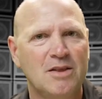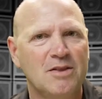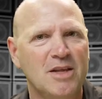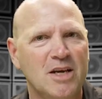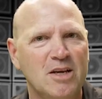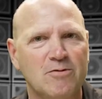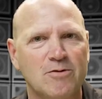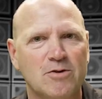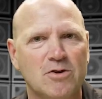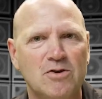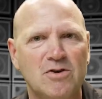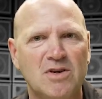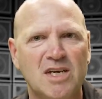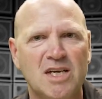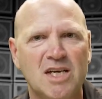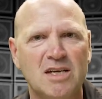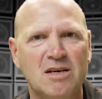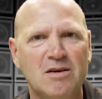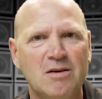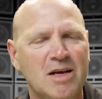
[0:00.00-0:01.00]
Thanks for
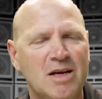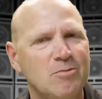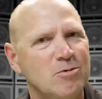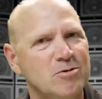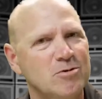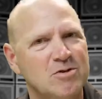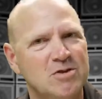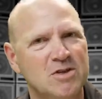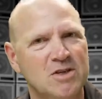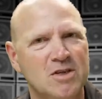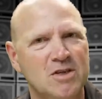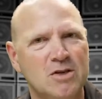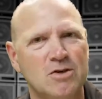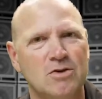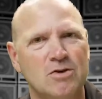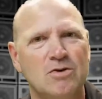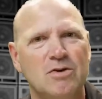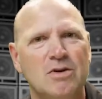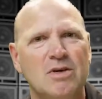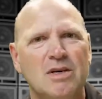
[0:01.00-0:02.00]
tuning in, and we'll see
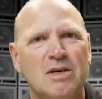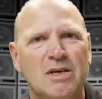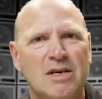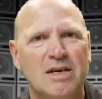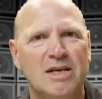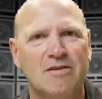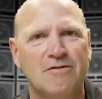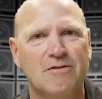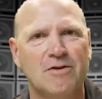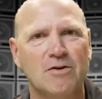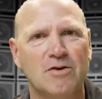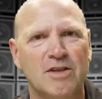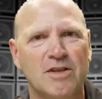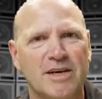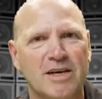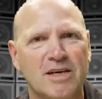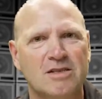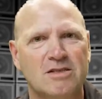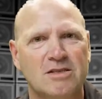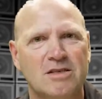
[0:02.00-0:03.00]
you if you're the
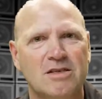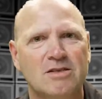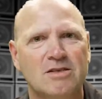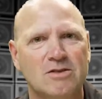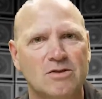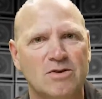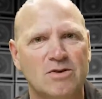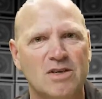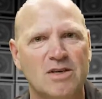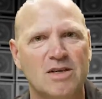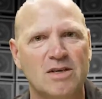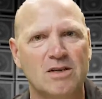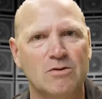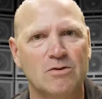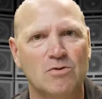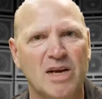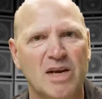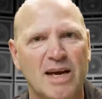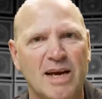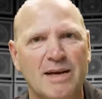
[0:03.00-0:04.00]
next Sony dealer
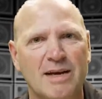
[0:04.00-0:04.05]
we